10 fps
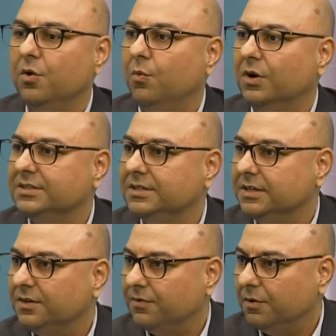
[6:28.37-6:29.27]
what's in
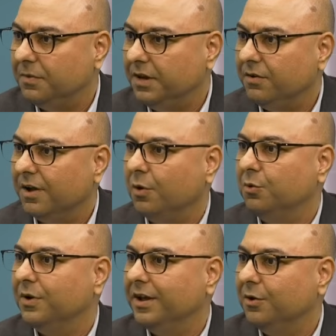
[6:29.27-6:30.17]
it for me, how
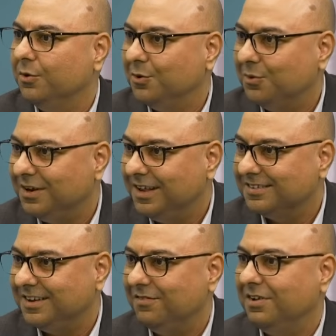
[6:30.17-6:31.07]
do I grow to the
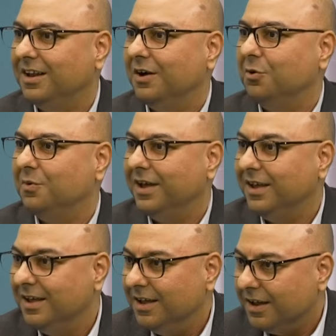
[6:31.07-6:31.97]
next level, how do I
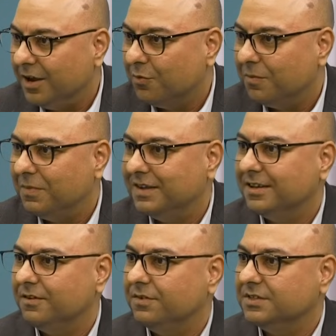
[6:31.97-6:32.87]
equip
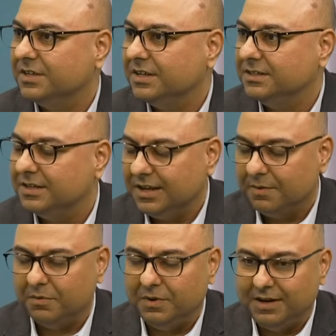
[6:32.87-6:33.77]
myself with skills and
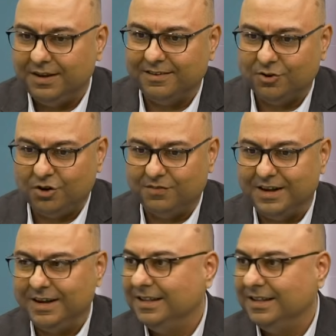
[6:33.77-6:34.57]
capabilities and all of that.